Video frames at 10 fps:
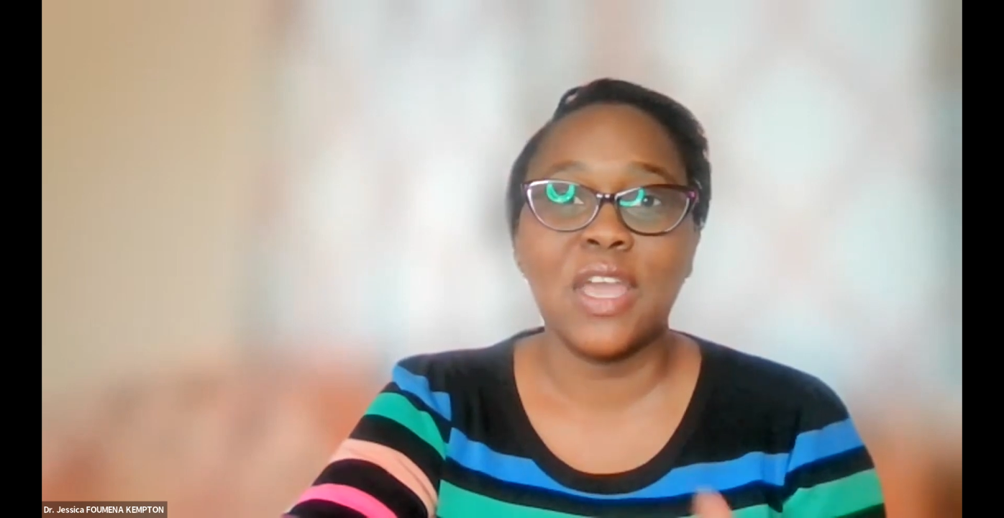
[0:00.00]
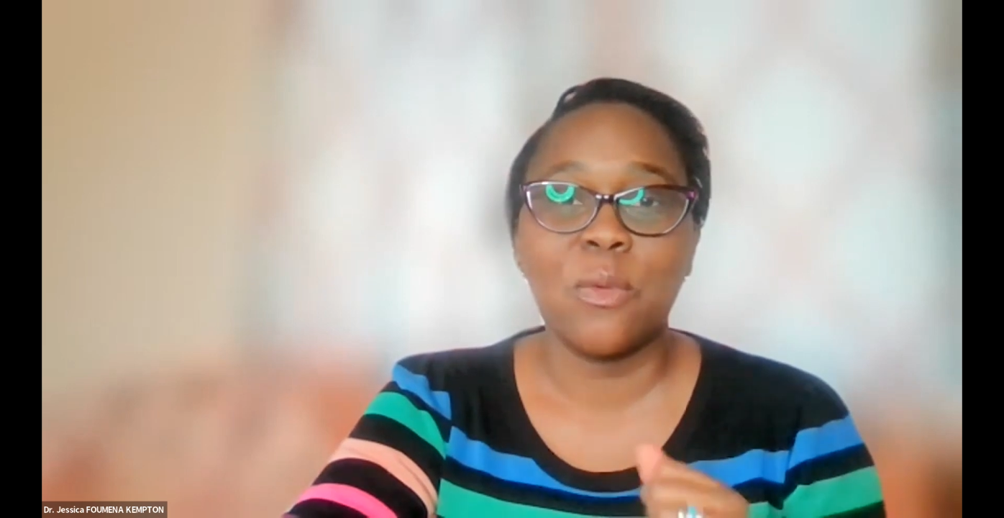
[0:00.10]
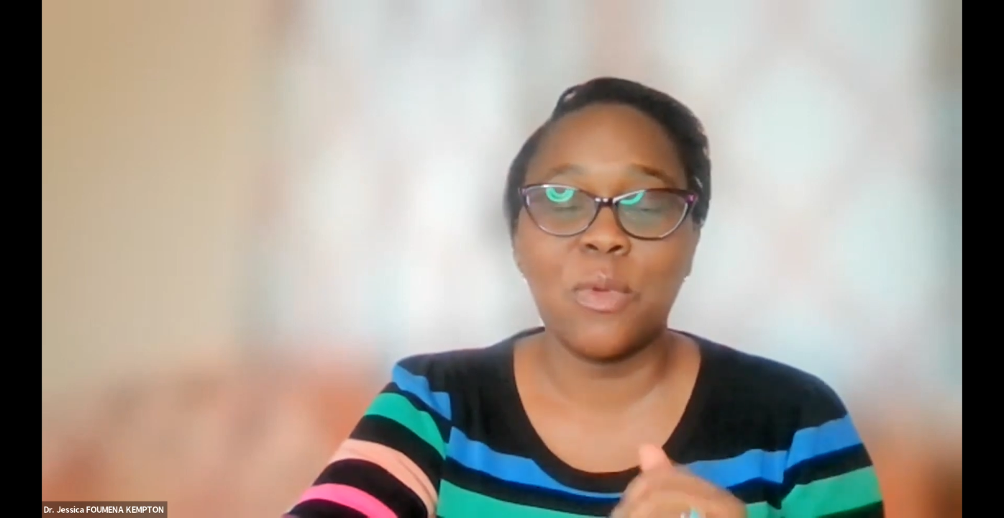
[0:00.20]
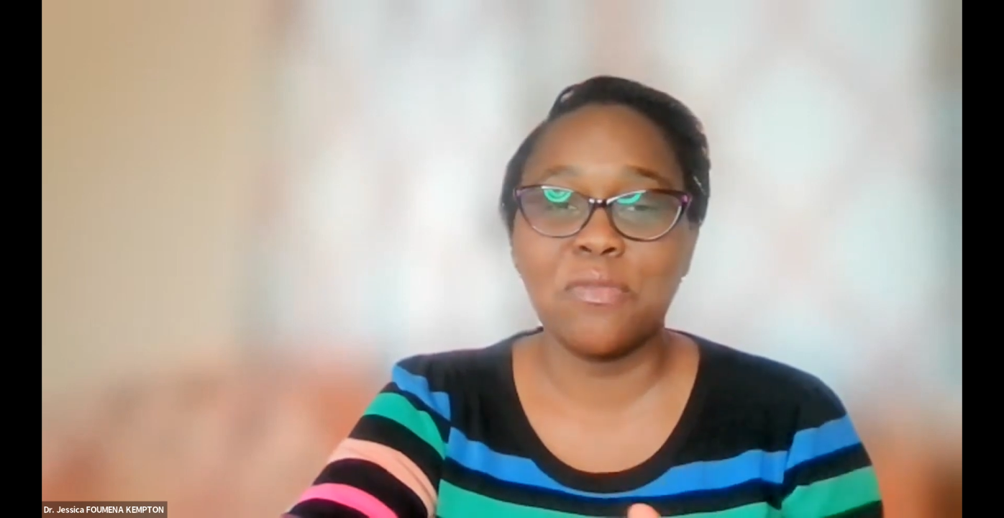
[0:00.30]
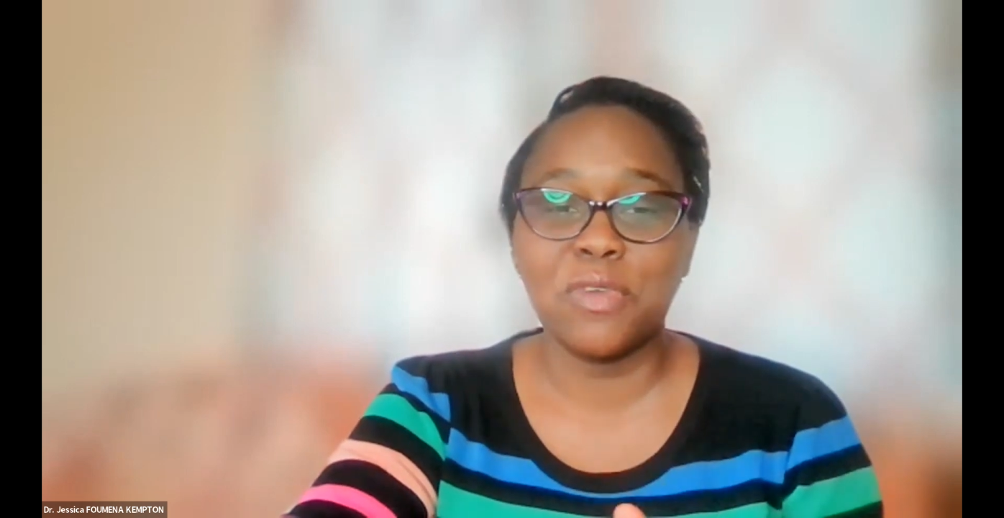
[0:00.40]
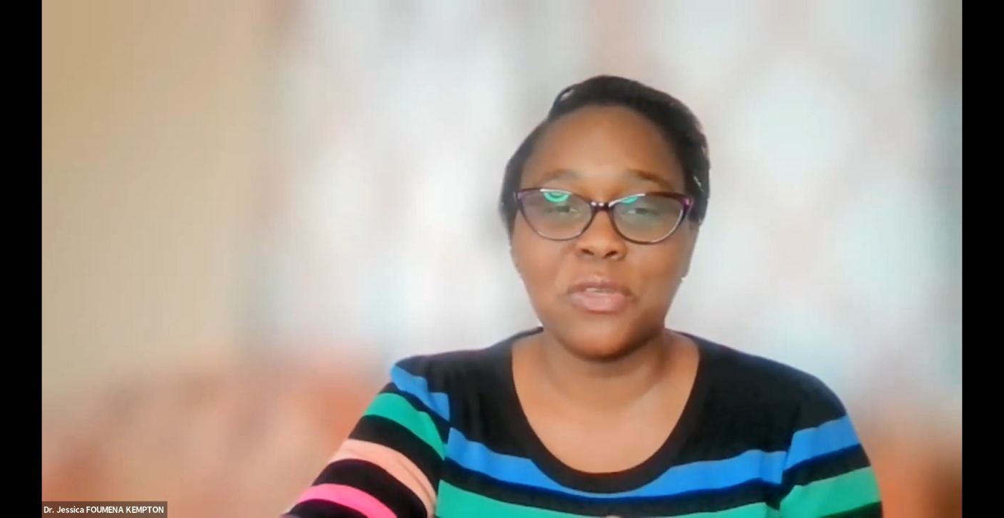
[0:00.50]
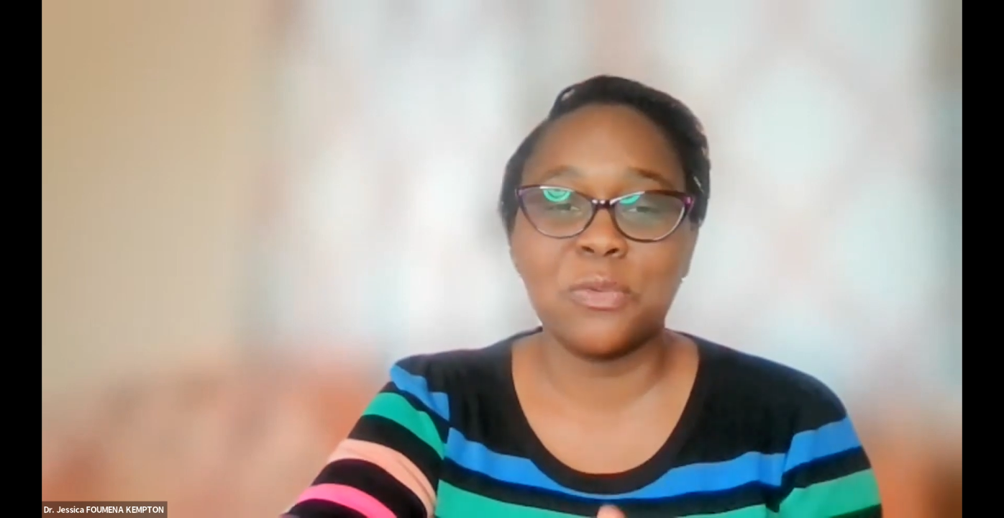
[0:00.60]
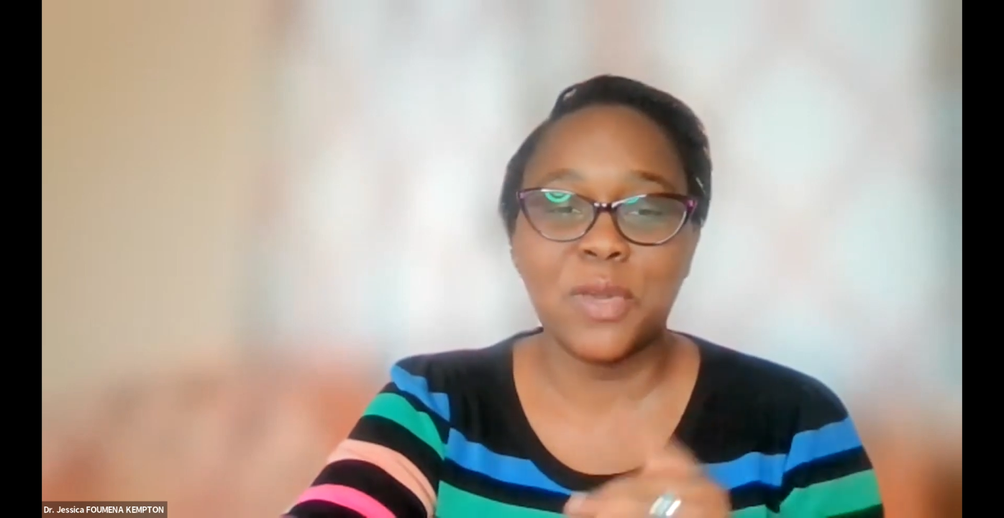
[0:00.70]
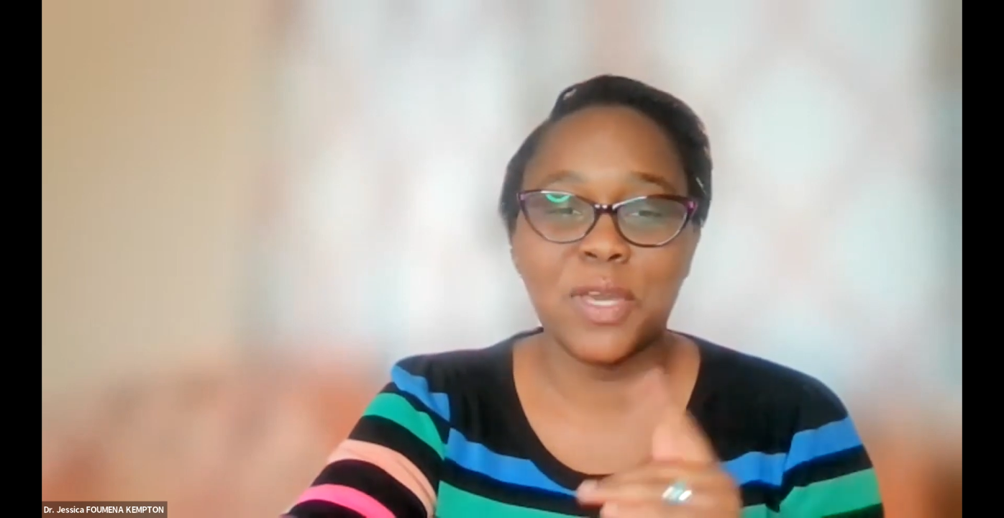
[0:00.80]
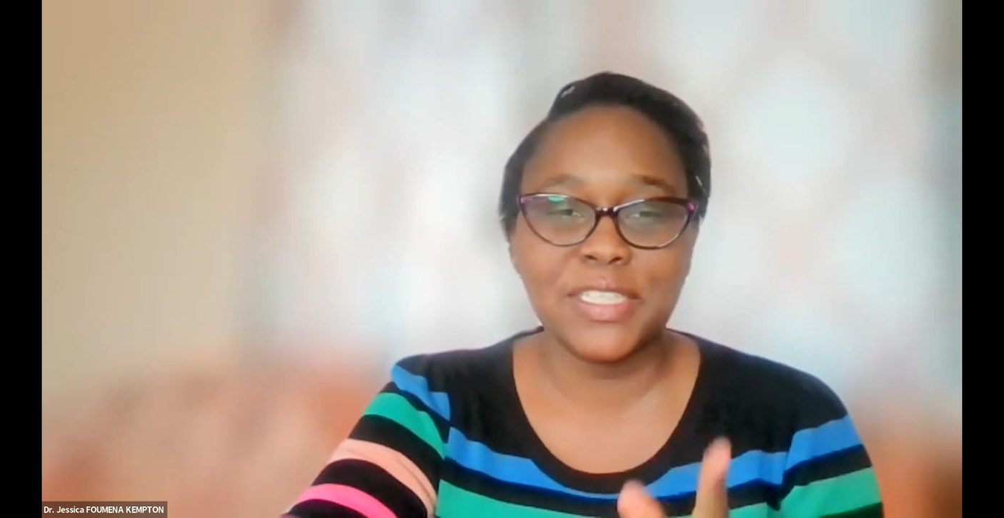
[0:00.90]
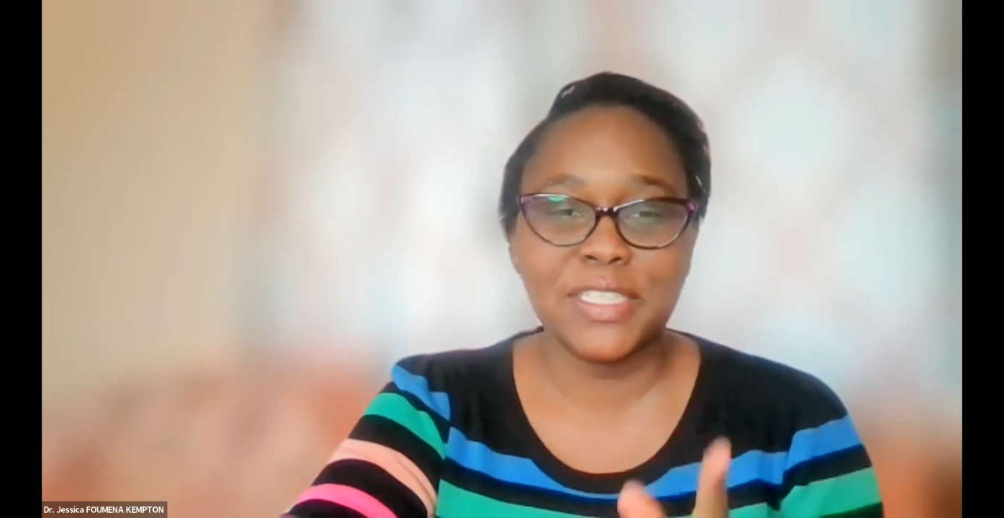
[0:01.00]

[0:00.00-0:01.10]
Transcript: wherever you are,